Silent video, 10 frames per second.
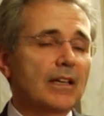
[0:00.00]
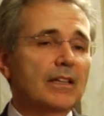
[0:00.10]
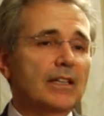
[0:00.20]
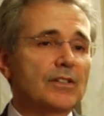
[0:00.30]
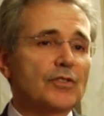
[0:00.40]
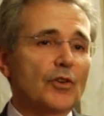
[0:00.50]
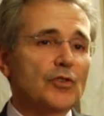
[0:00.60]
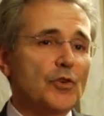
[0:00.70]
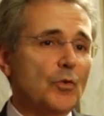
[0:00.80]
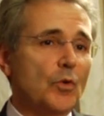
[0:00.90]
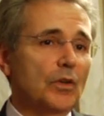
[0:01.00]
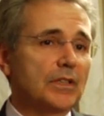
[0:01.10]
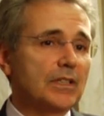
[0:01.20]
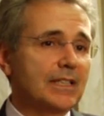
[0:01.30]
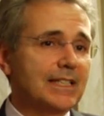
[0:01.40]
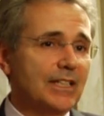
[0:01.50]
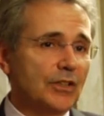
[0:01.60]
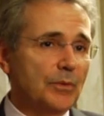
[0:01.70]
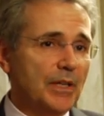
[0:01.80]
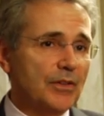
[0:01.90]
These are so-called
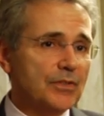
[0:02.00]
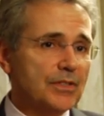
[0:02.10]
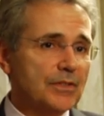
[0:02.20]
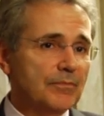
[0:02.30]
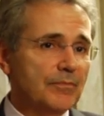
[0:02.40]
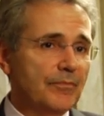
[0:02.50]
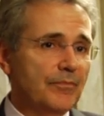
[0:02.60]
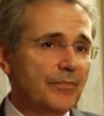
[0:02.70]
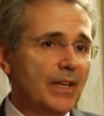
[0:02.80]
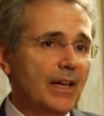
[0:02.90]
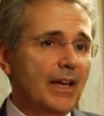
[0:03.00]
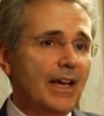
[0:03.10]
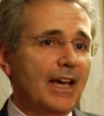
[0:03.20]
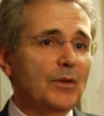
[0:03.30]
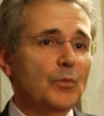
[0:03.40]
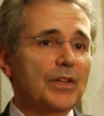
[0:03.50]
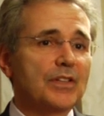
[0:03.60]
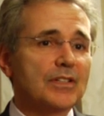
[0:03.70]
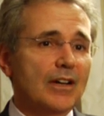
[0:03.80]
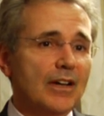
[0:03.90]
telomeres. And
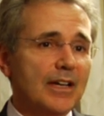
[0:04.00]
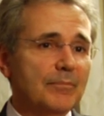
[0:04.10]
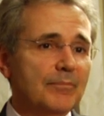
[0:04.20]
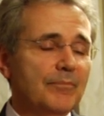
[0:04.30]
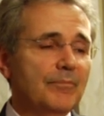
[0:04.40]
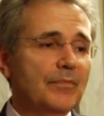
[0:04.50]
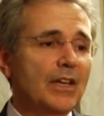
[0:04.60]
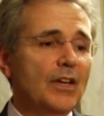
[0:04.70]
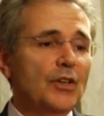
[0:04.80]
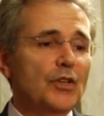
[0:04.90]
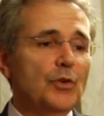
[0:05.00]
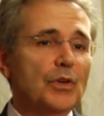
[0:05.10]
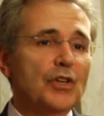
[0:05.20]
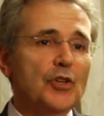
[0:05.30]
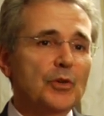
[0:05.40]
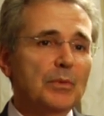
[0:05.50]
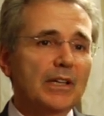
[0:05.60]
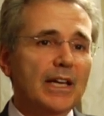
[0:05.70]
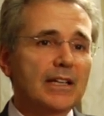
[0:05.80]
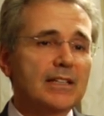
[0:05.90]
with time, you
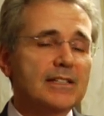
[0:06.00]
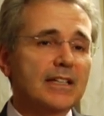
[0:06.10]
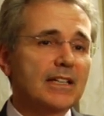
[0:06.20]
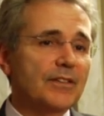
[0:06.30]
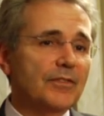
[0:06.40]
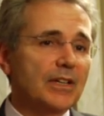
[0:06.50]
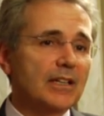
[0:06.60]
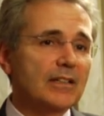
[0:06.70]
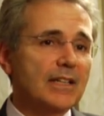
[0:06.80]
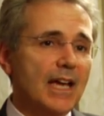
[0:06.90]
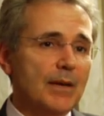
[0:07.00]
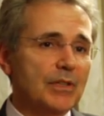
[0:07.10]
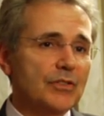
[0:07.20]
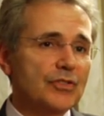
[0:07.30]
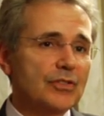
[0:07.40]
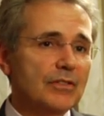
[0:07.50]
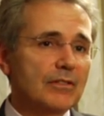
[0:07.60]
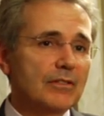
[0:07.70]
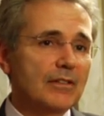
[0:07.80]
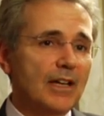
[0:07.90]
accumulate significant damage
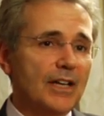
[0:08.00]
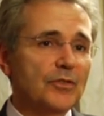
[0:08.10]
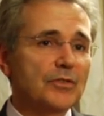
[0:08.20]
at your